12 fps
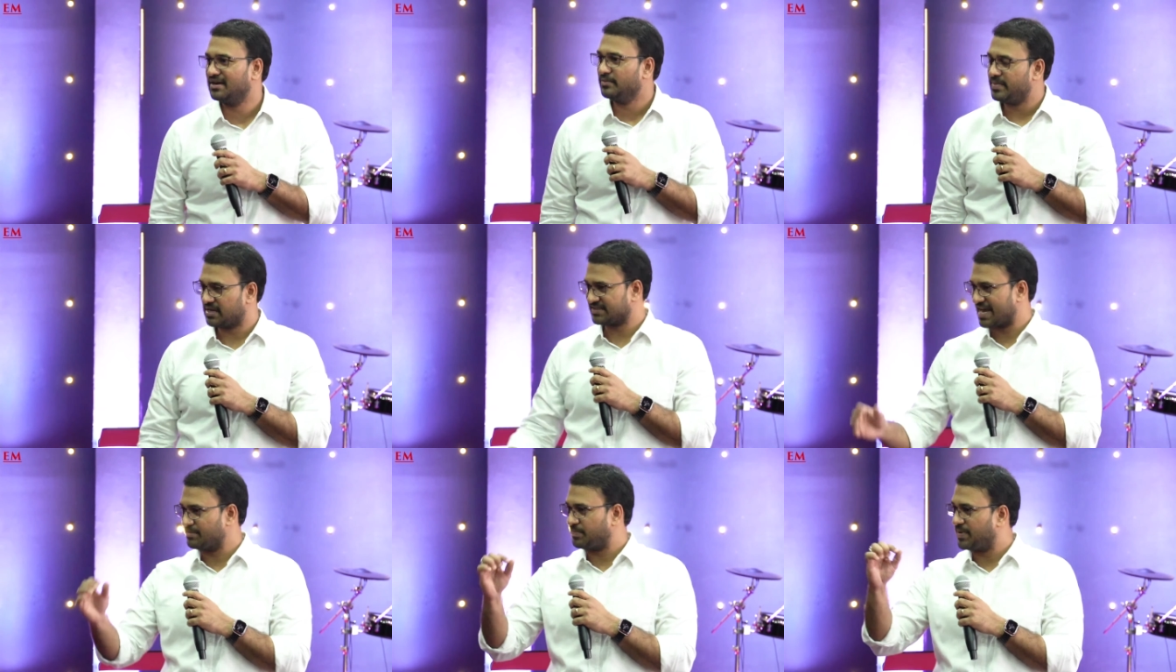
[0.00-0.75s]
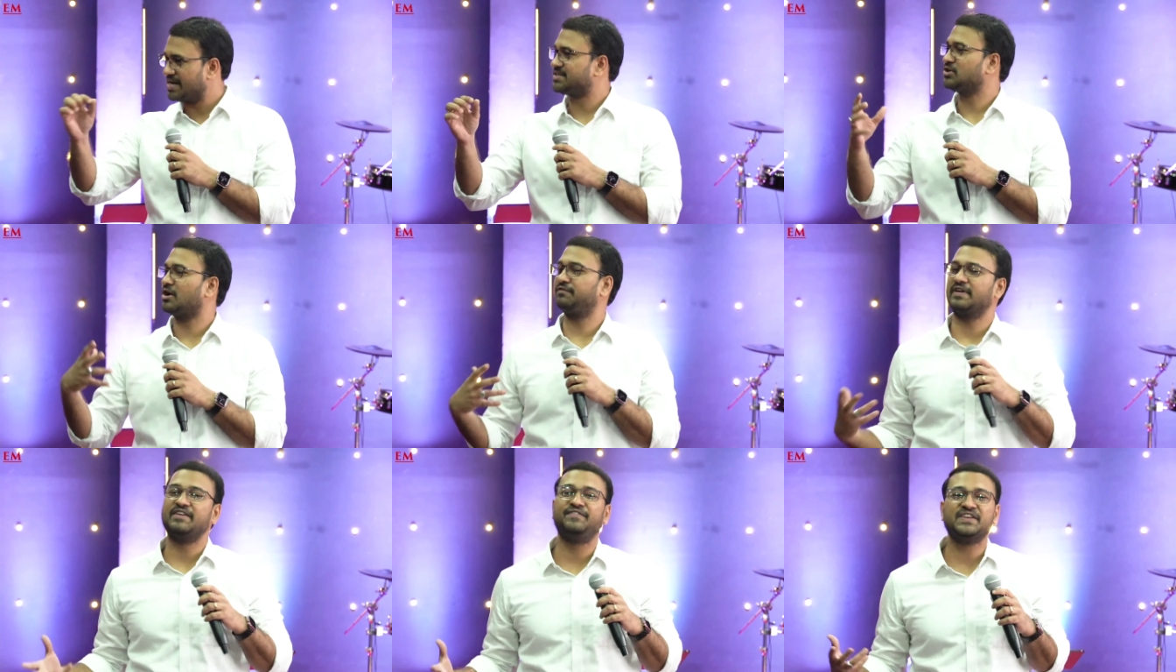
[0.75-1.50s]
because I'm a person of
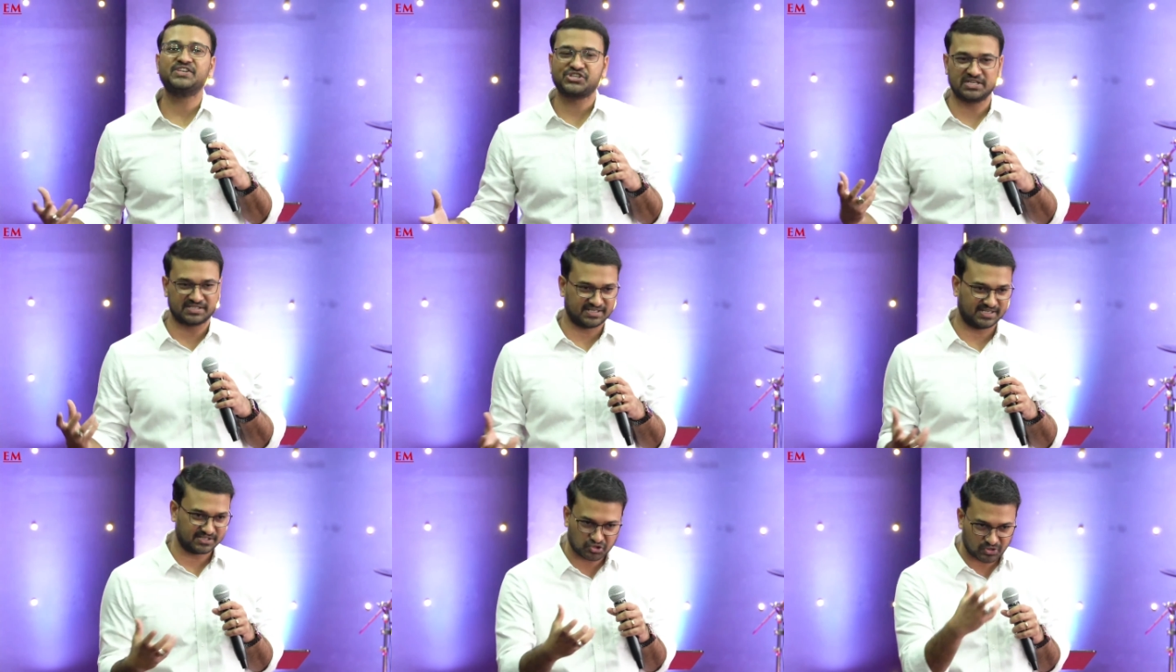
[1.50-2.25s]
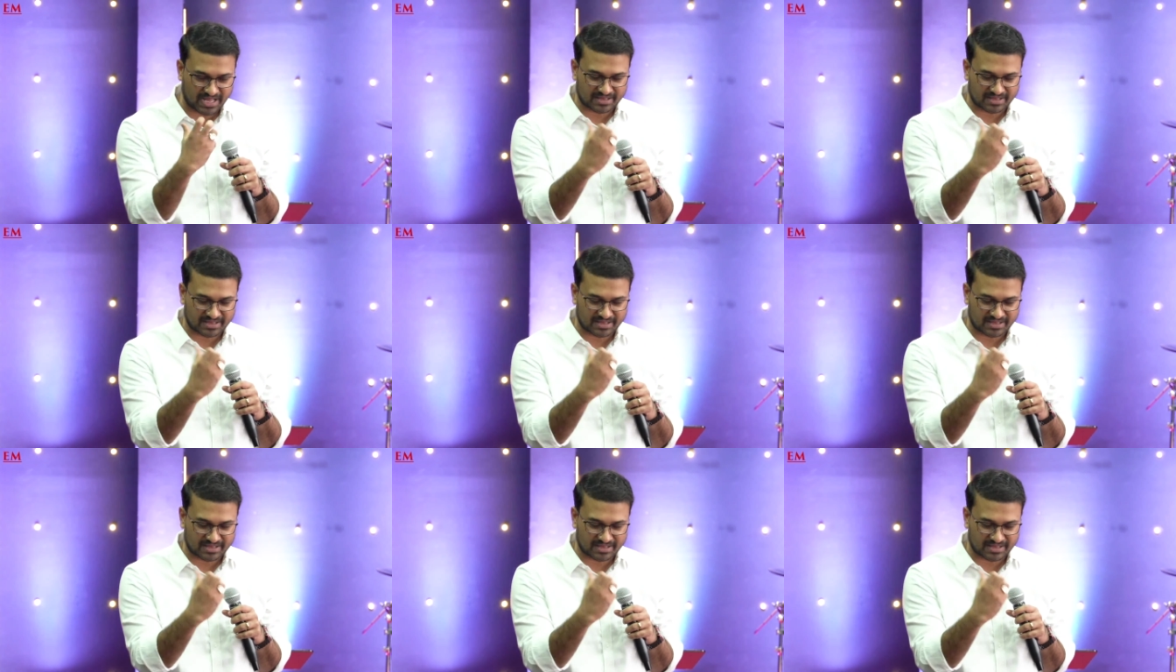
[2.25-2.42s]
efficiency, so